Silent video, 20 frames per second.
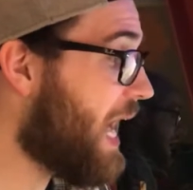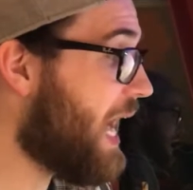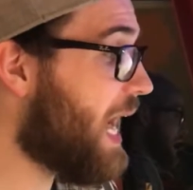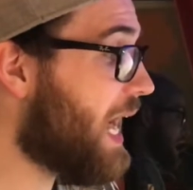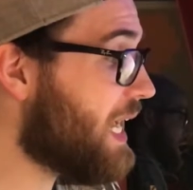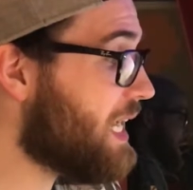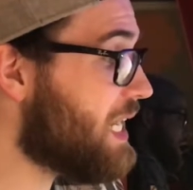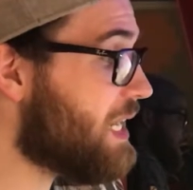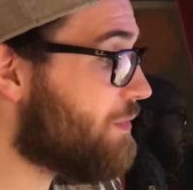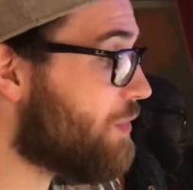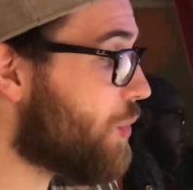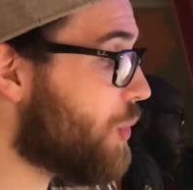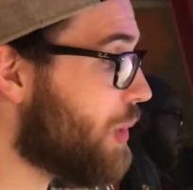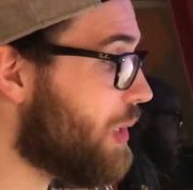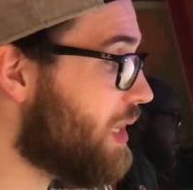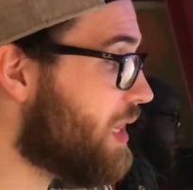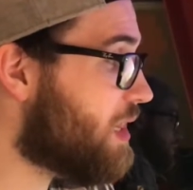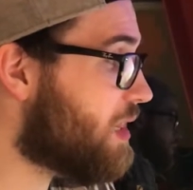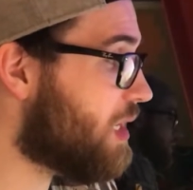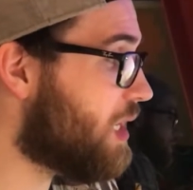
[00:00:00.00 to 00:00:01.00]
I never
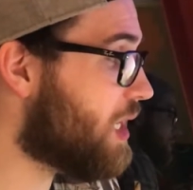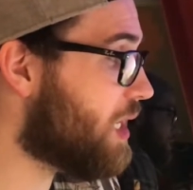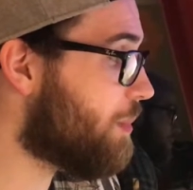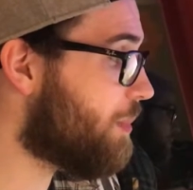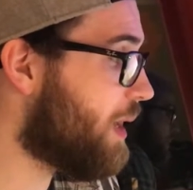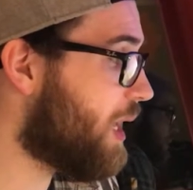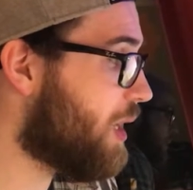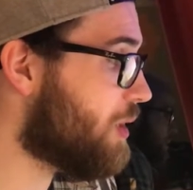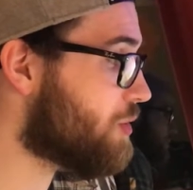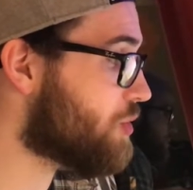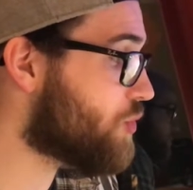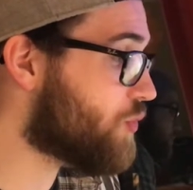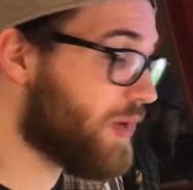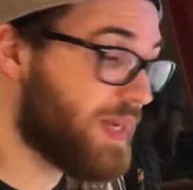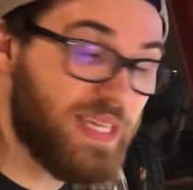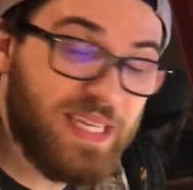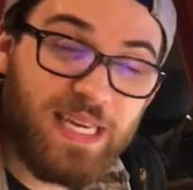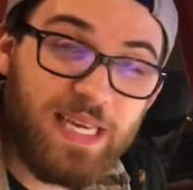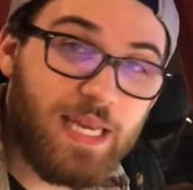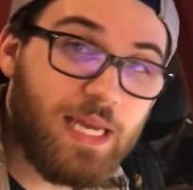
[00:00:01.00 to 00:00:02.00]
really thought about
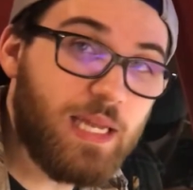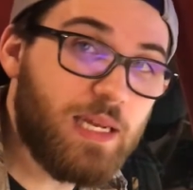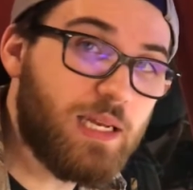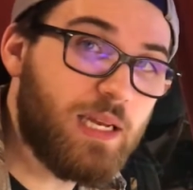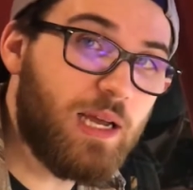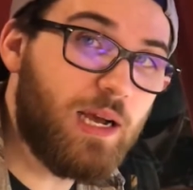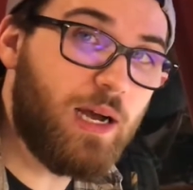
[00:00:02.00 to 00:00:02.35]
drinking it.